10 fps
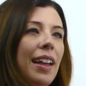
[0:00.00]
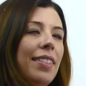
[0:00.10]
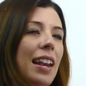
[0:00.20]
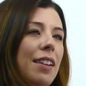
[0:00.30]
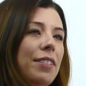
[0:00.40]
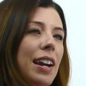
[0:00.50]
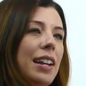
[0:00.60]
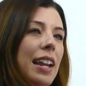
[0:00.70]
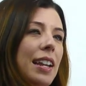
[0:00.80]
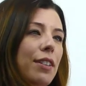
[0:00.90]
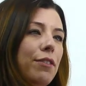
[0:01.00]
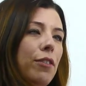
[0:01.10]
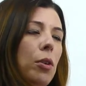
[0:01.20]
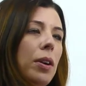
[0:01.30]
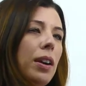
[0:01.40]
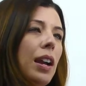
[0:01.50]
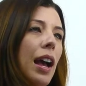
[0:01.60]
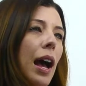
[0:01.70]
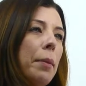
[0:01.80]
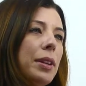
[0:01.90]
Then I've got negative 4.
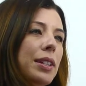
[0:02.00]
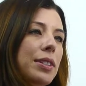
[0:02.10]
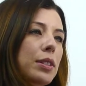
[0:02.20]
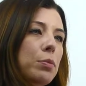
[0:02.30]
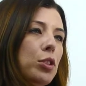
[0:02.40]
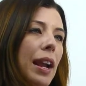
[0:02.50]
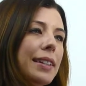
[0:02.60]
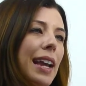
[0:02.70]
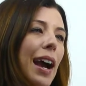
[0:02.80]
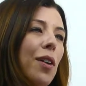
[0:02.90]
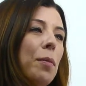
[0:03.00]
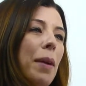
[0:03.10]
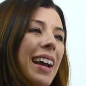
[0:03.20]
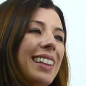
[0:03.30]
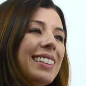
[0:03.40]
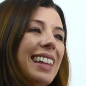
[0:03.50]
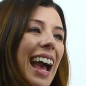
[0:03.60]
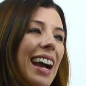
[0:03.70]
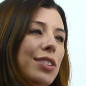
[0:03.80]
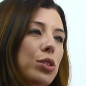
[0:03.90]
I'm going to subtract out my
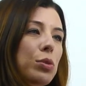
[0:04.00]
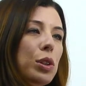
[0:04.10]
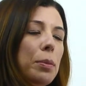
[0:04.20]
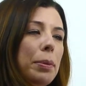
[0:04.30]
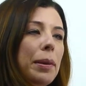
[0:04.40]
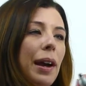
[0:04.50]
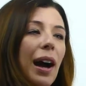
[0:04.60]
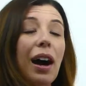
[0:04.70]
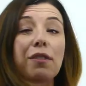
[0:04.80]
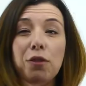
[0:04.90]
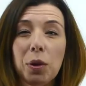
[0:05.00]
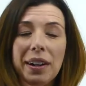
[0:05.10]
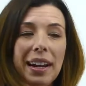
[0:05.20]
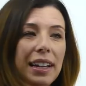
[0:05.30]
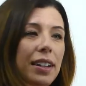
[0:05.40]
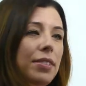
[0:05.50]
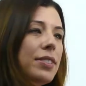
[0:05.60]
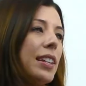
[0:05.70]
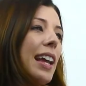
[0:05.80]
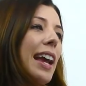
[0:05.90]
last group of four negatives,